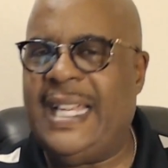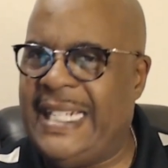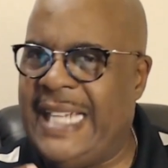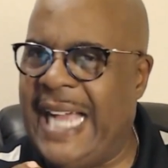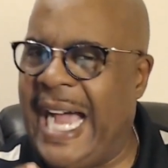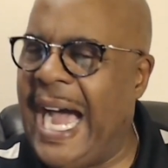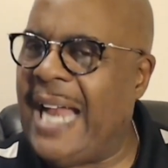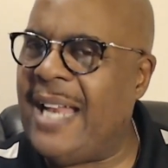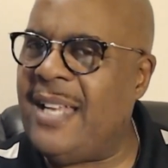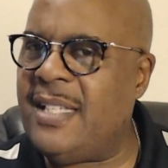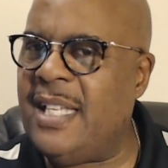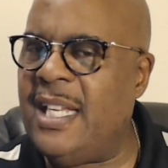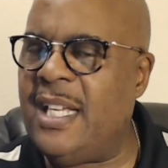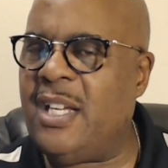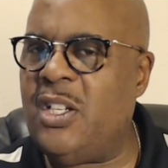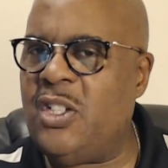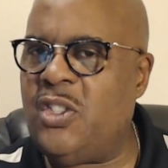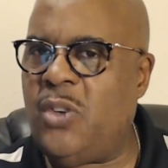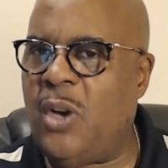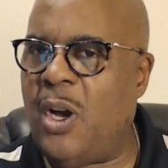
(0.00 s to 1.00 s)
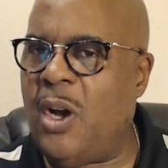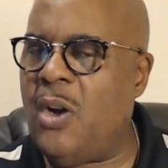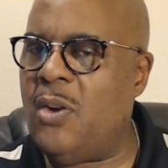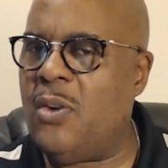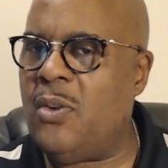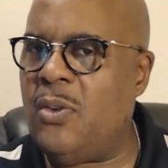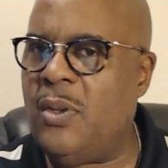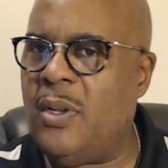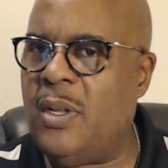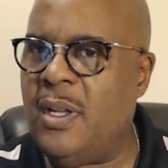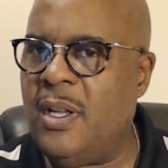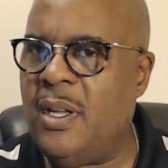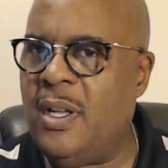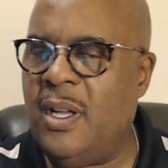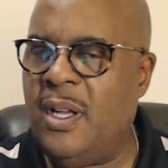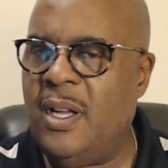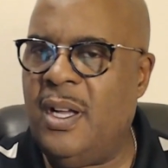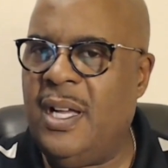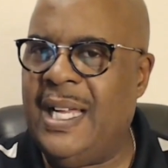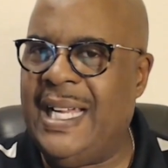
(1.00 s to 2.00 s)
God is in control.
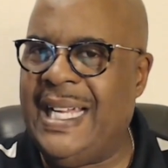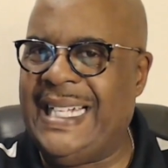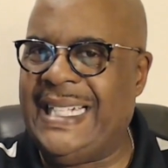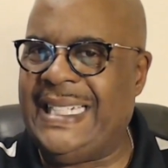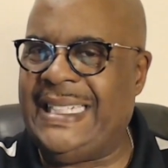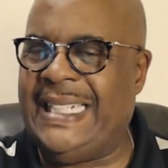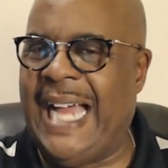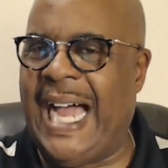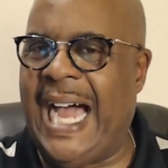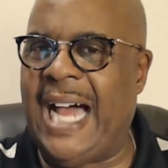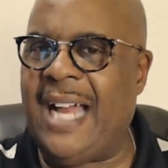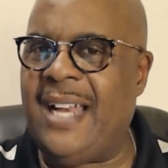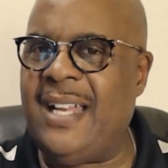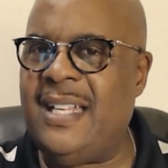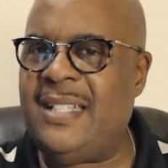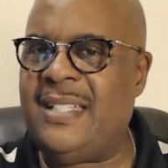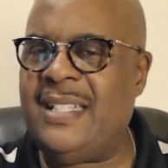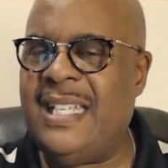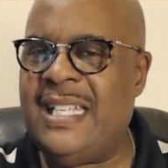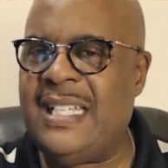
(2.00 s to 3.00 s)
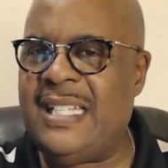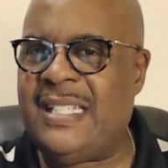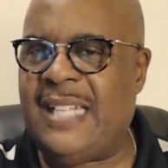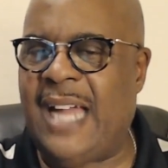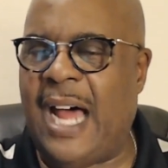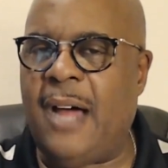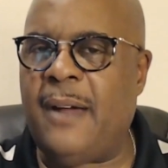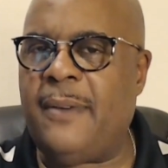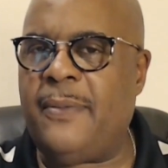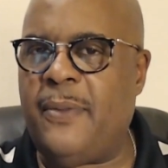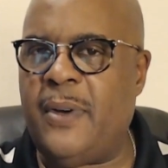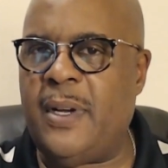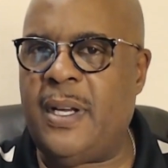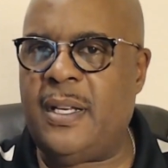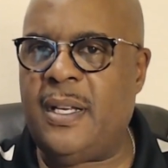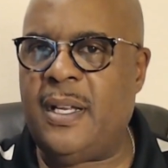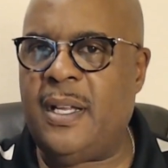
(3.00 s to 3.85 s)
God is sovereign.